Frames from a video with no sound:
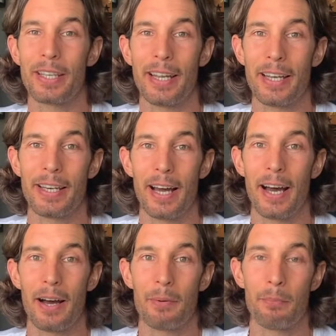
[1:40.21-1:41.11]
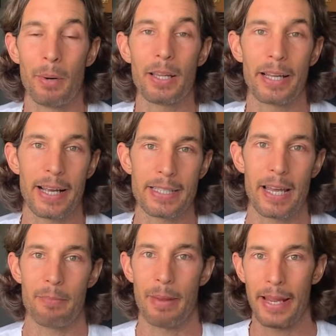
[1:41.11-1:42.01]
And, but like I
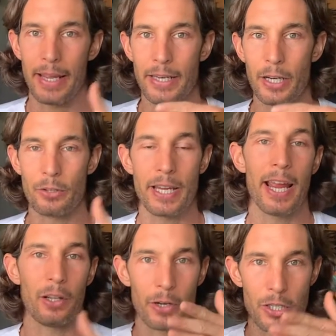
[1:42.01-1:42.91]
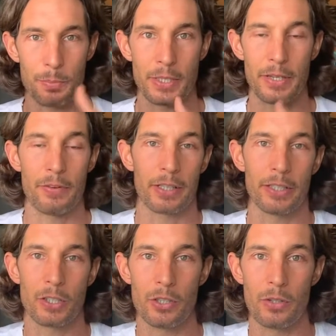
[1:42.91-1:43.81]
said, make it, tailor it
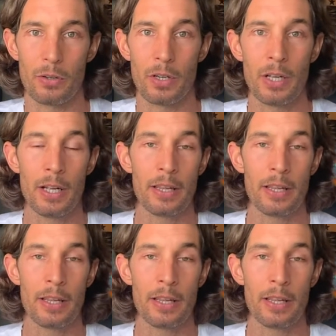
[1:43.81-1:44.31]
specifically to